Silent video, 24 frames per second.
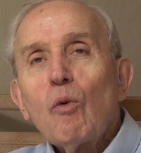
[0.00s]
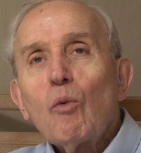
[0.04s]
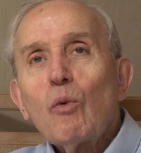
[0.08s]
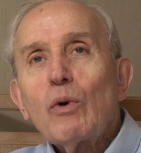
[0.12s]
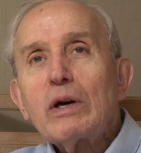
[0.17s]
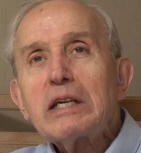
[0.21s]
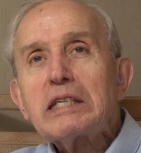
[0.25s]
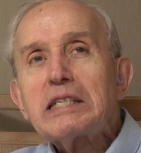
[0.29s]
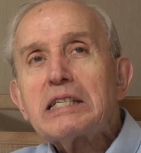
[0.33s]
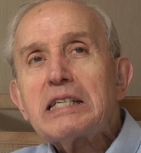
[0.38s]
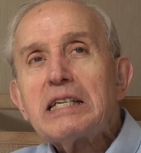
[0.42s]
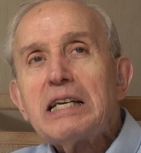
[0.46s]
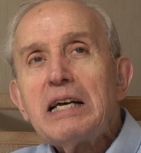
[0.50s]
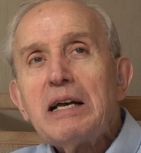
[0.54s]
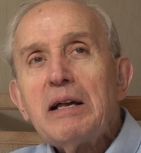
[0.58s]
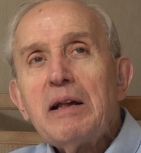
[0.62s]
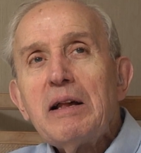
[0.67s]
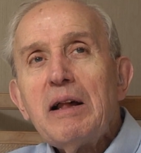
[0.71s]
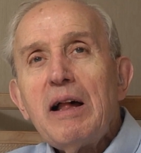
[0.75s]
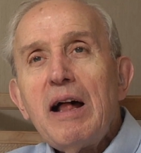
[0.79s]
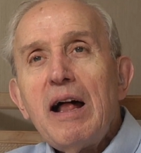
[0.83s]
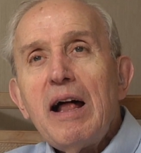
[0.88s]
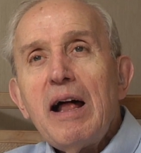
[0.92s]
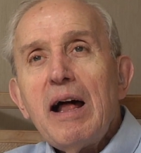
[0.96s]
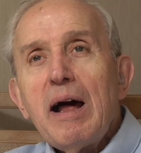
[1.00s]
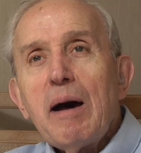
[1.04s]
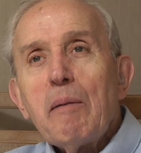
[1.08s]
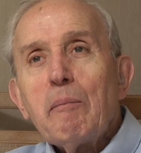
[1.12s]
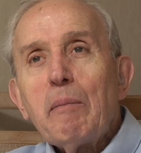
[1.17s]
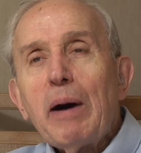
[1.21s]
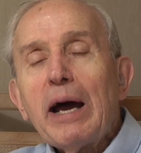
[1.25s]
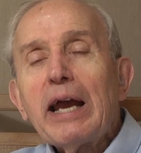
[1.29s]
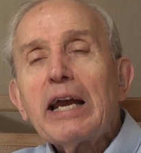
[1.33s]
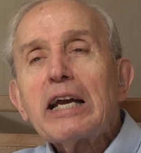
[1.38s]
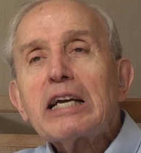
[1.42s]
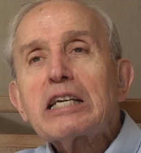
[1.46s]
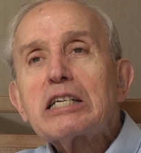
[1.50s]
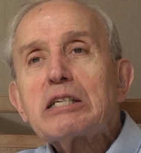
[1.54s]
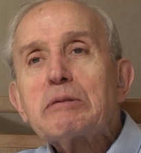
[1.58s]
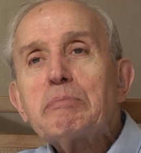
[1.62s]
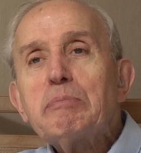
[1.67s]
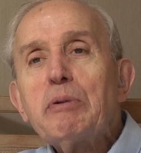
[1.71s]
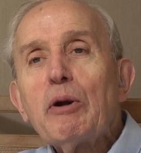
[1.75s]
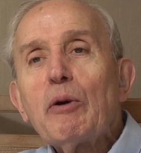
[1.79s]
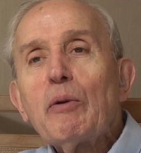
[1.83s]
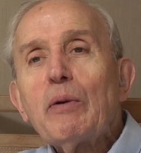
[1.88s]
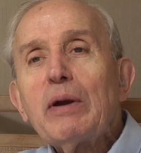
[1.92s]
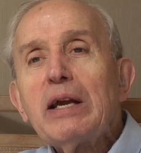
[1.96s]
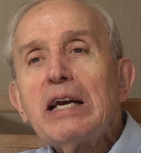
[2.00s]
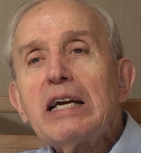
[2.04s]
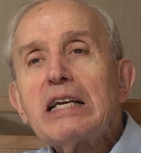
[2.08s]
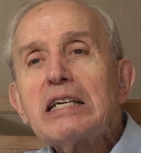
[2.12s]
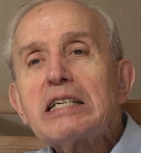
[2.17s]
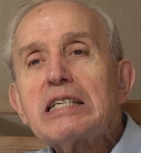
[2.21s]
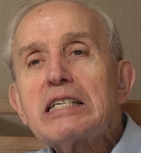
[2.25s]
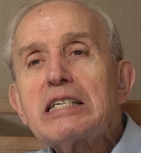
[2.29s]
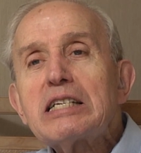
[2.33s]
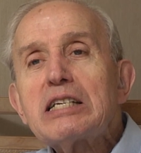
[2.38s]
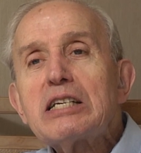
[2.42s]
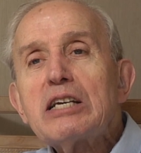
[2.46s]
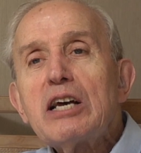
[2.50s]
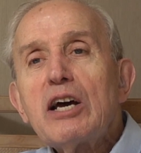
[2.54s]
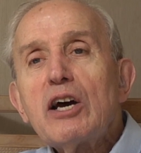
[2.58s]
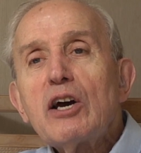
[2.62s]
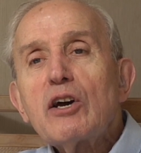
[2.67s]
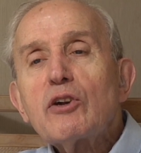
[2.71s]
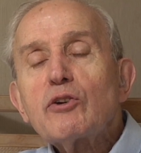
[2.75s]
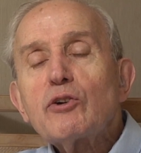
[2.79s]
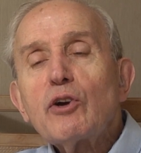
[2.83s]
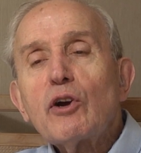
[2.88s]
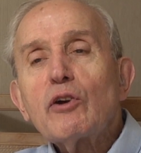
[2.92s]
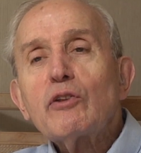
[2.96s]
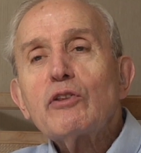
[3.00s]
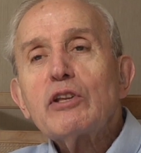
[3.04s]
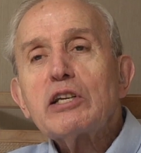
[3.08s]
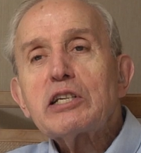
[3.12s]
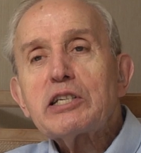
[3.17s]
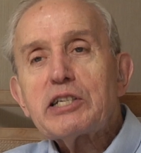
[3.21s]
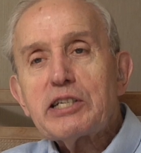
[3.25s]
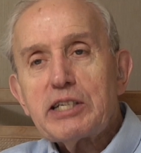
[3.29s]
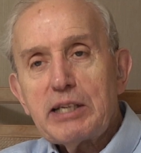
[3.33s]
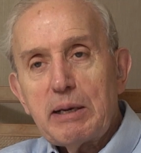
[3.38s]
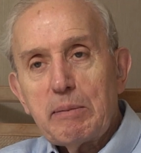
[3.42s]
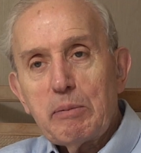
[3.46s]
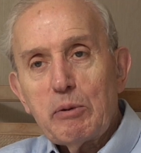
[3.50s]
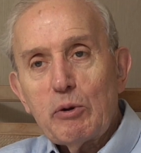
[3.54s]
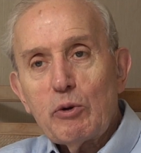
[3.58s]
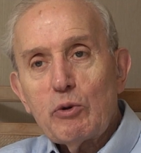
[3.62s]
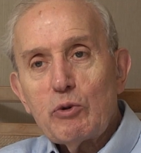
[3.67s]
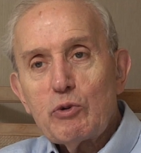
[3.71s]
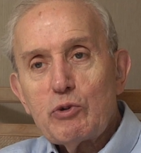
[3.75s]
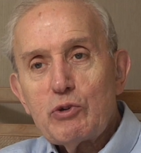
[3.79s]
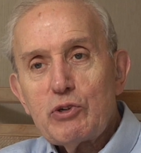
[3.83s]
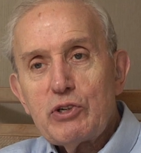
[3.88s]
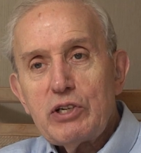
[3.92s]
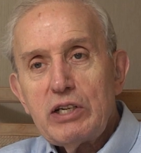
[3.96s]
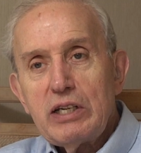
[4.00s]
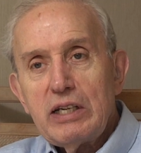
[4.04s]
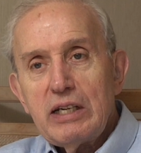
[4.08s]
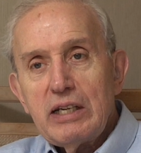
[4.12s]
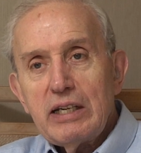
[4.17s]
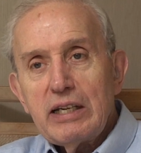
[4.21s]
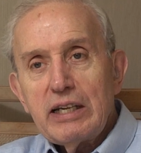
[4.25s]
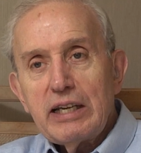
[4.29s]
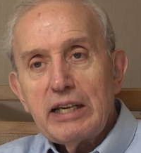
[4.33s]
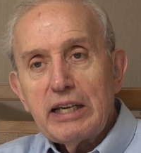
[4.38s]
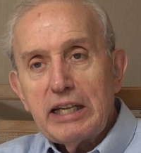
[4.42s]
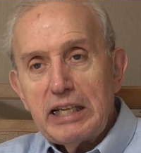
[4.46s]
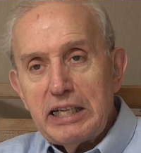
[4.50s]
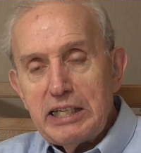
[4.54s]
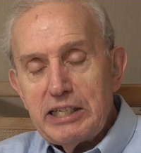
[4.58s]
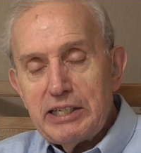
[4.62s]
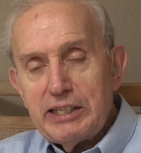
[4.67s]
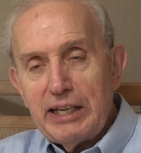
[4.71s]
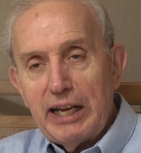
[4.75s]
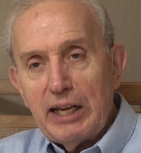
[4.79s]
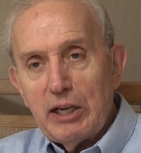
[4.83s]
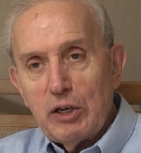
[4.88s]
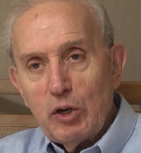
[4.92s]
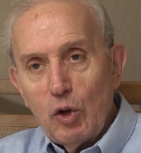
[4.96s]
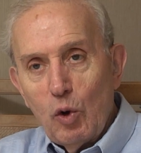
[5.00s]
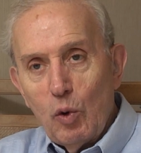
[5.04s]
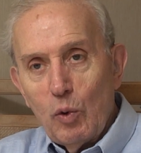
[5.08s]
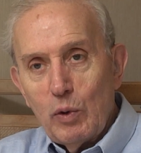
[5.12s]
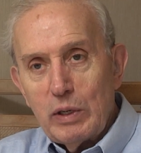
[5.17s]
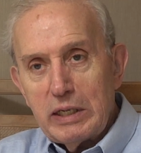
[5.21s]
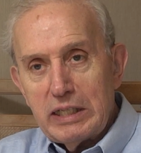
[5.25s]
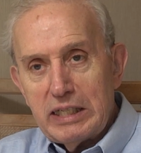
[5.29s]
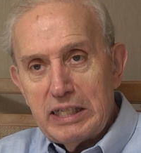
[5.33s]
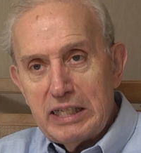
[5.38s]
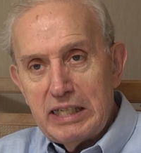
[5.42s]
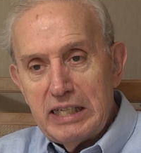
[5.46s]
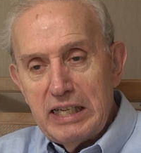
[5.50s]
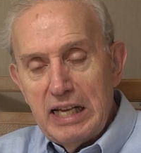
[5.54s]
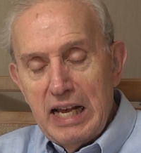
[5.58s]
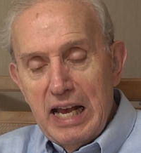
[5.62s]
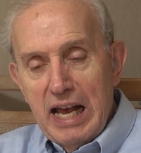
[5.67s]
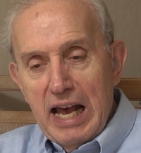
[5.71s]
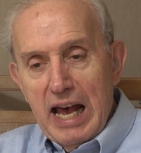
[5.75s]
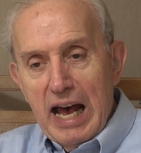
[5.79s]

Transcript: was my experience during the summers in East St. Louis.